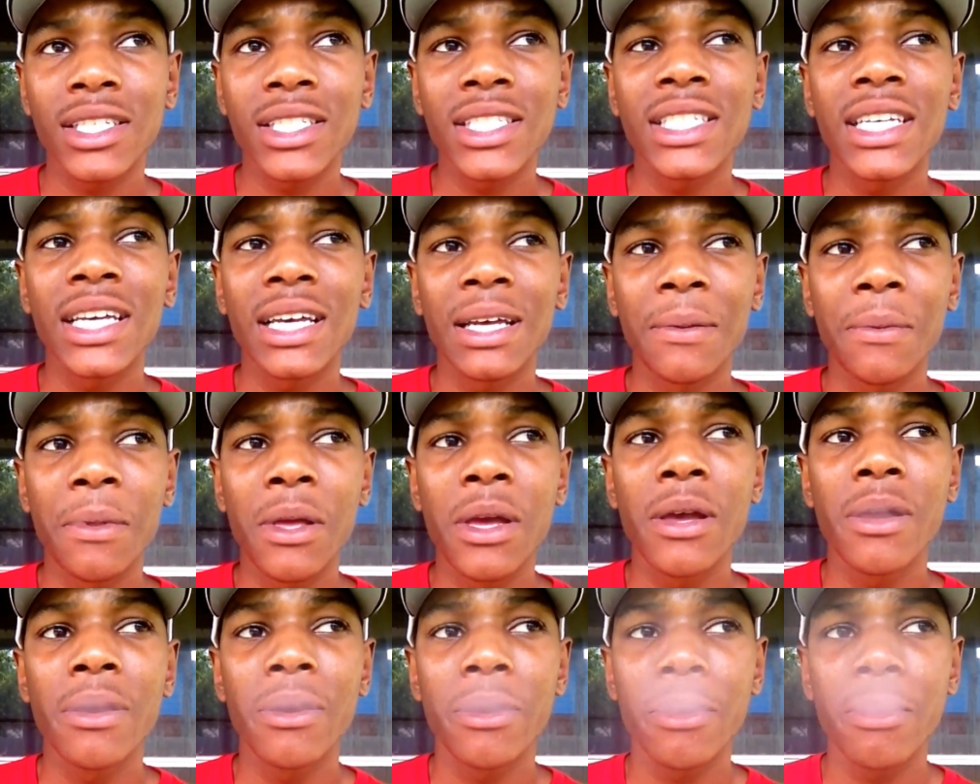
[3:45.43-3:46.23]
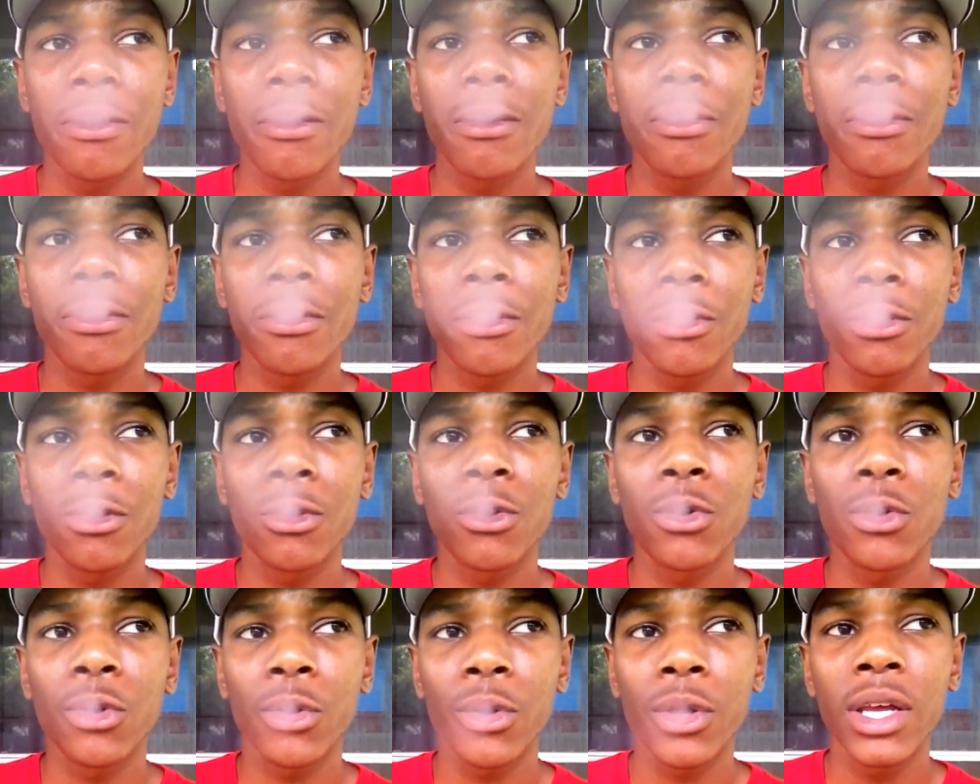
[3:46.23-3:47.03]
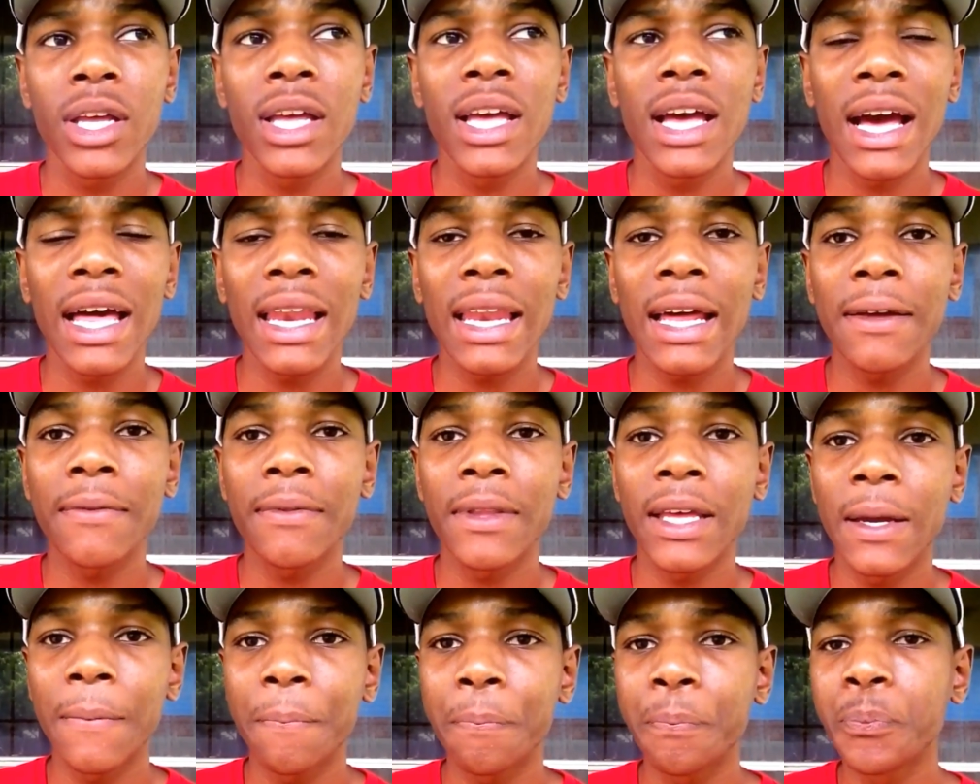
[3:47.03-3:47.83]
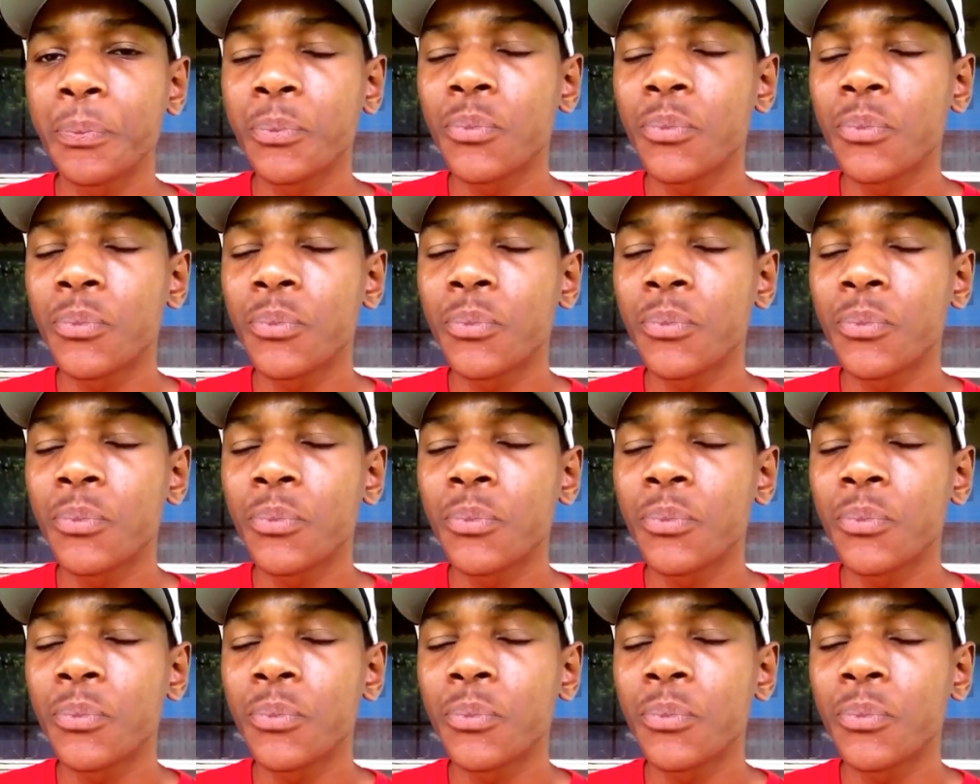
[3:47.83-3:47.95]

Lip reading: Yeah, I like that.